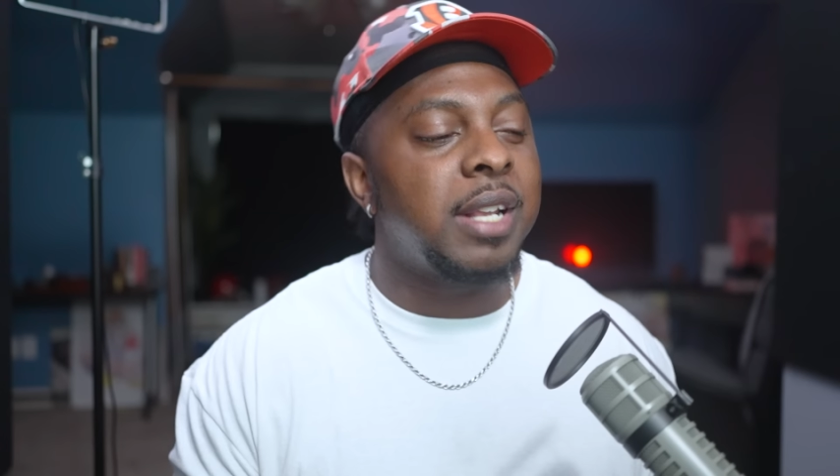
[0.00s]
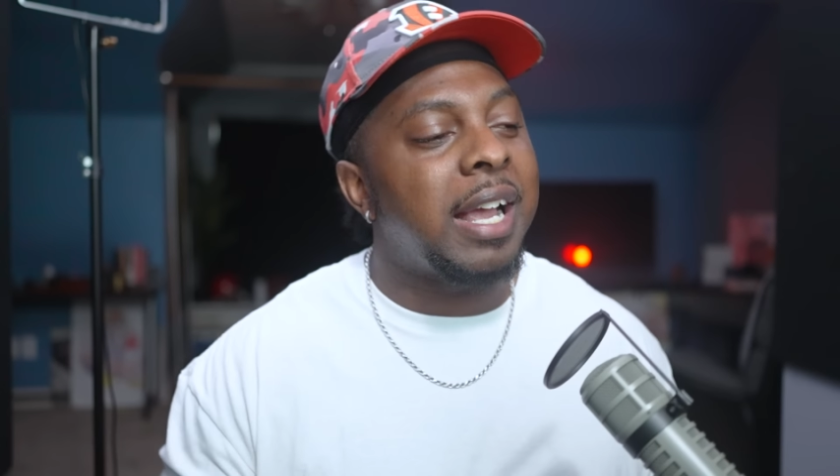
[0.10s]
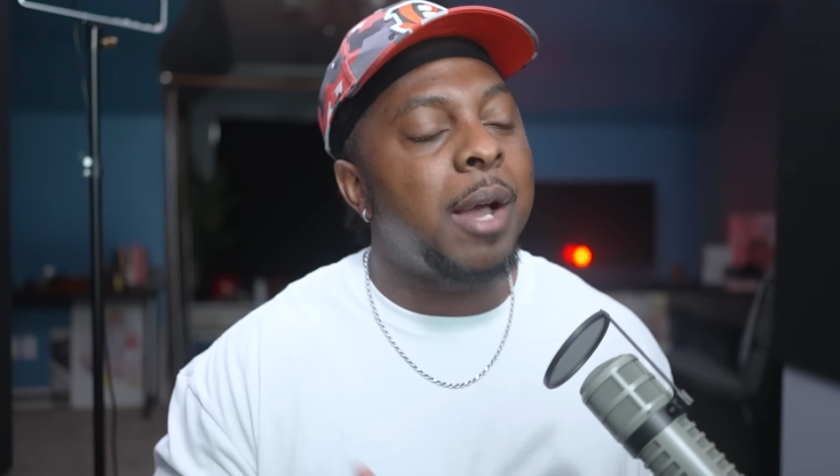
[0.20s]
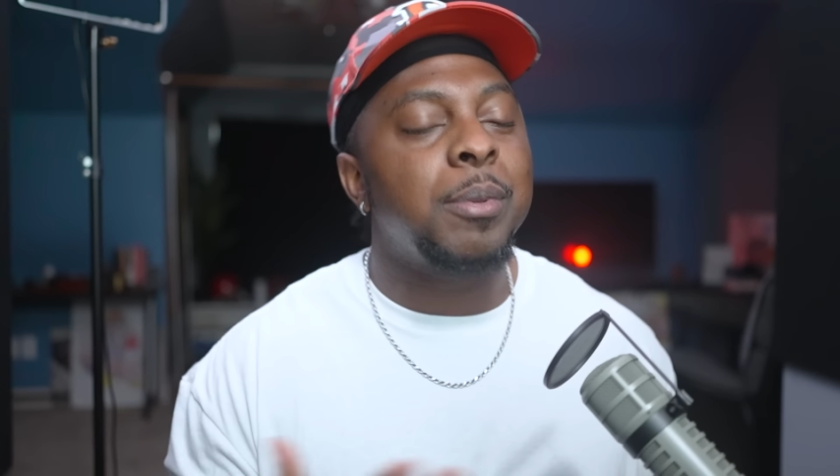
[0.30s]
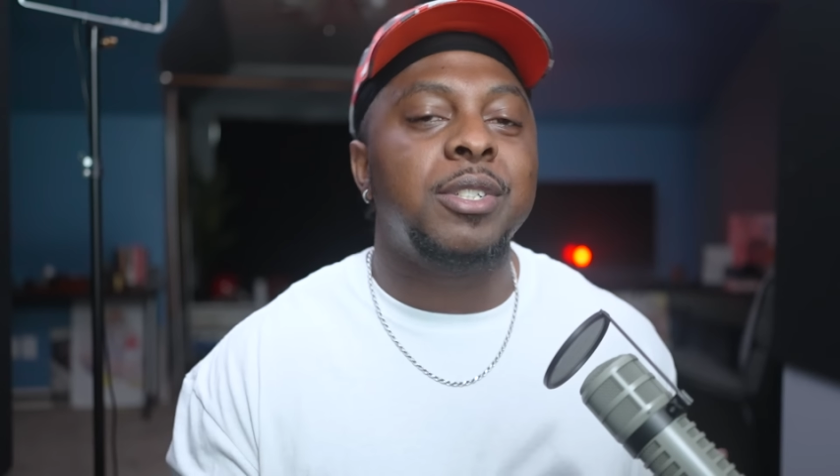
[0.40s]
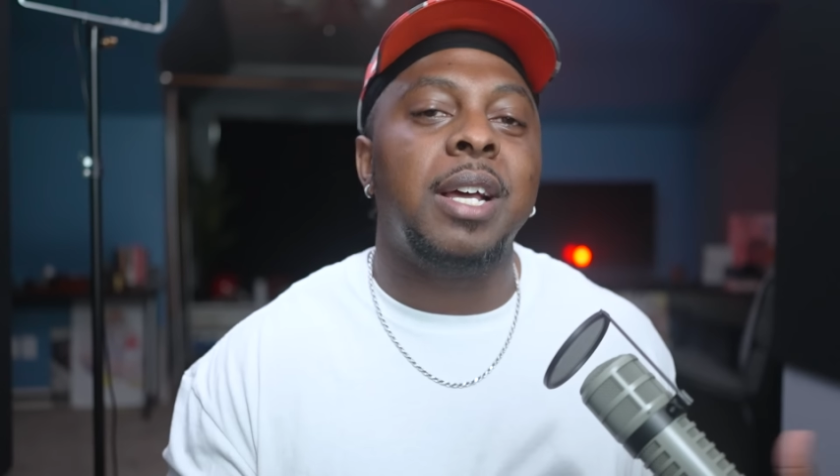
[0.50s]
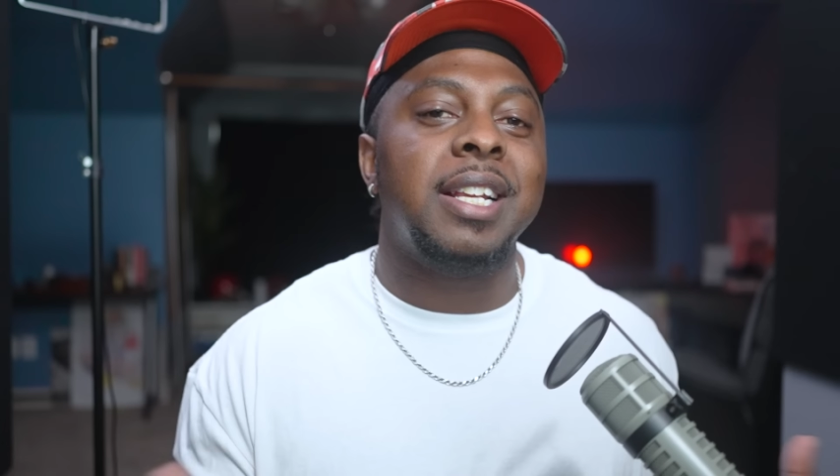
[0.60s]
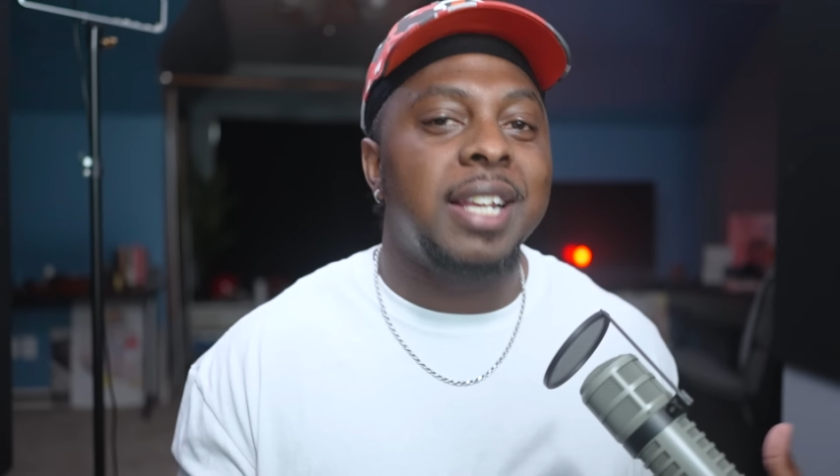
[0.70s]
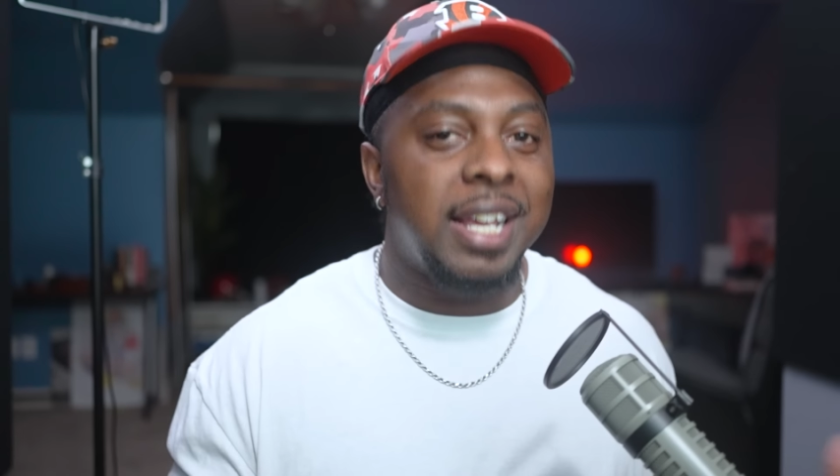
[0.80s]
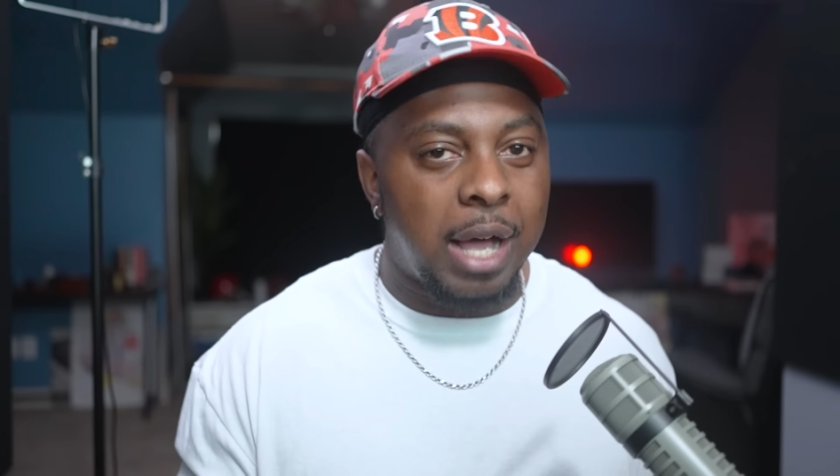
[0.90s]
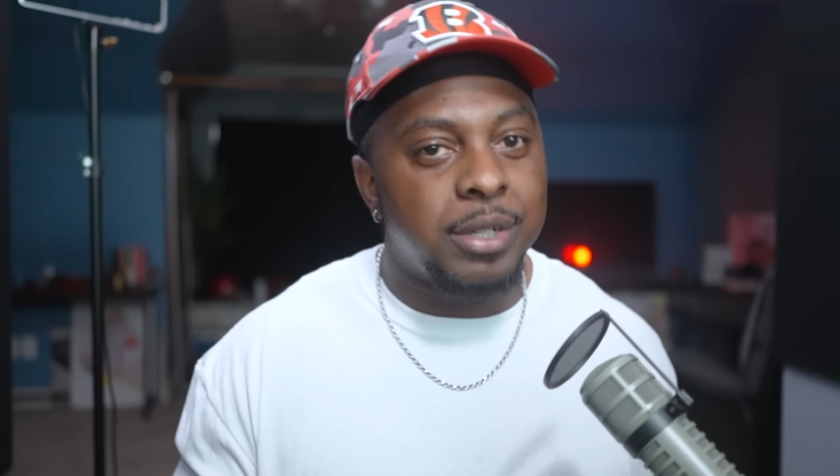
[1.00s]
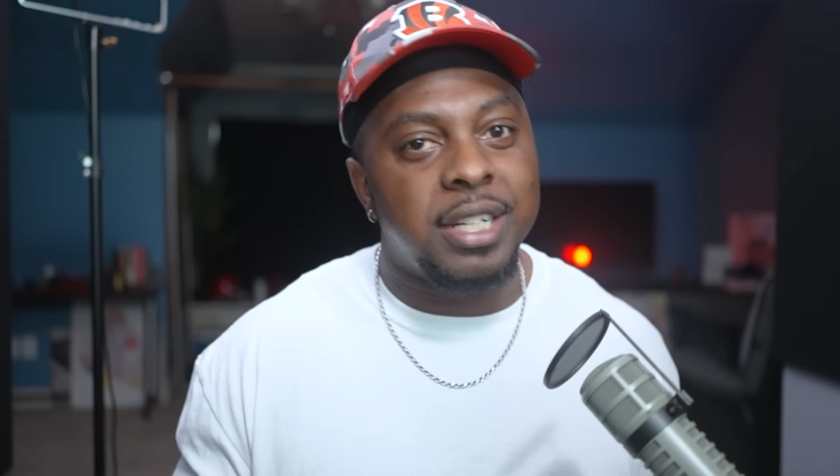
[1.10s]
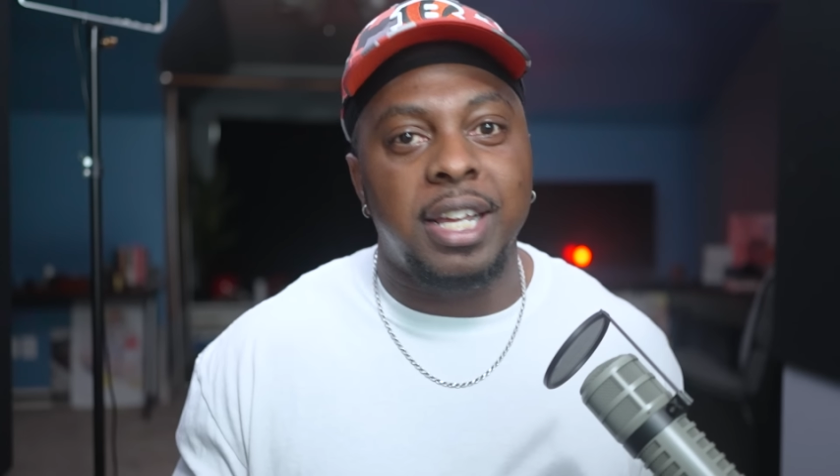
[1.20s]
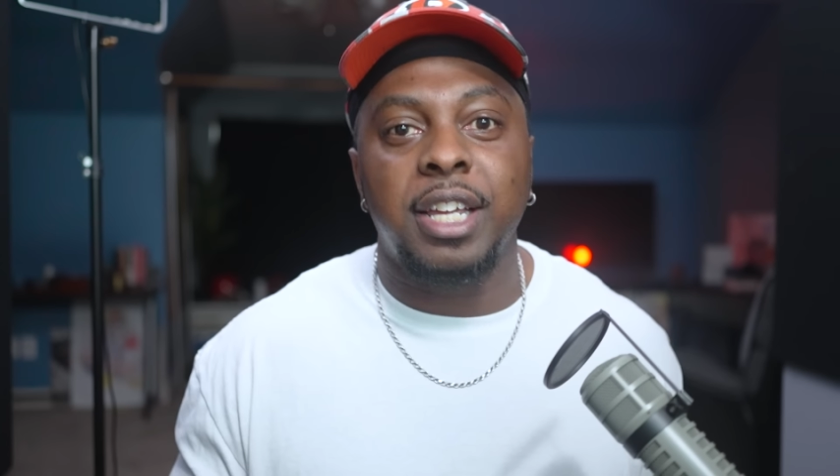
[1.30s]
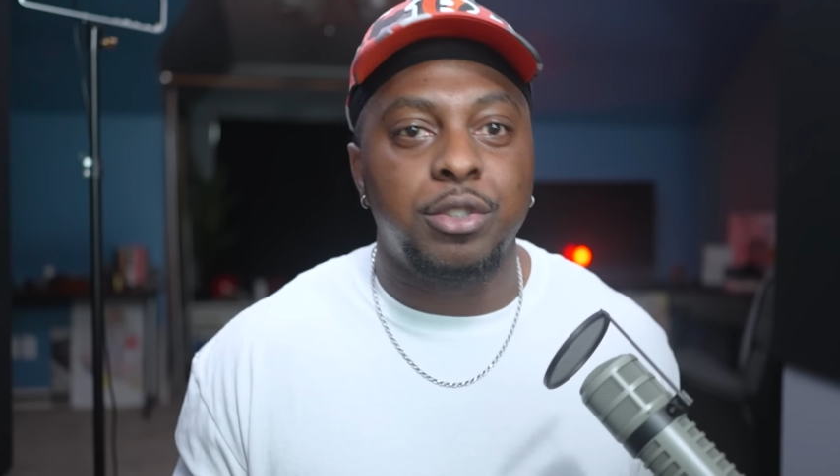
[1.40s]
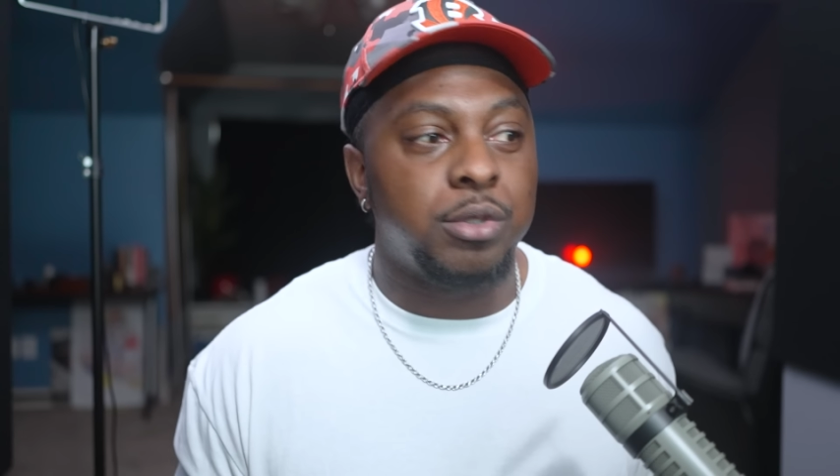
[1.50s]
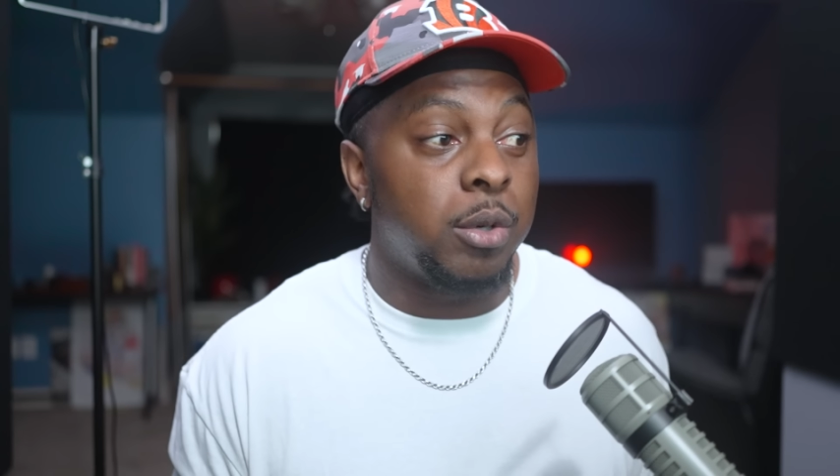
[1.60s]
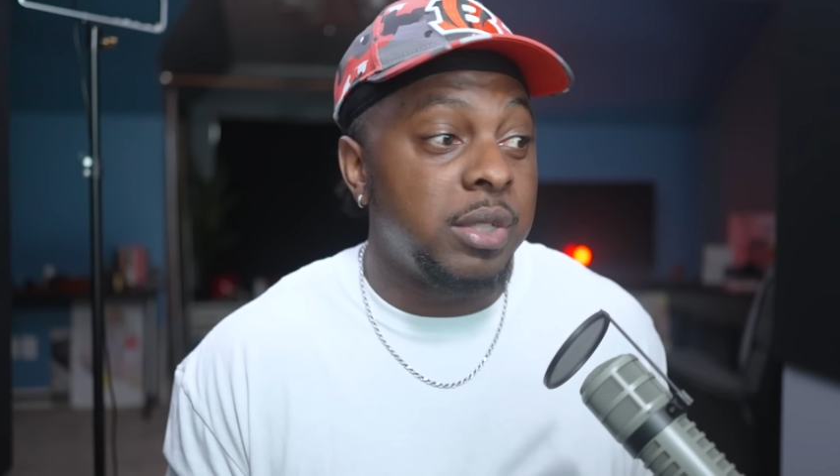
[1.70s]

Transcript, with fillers: So like I was trying to lay out in the intro,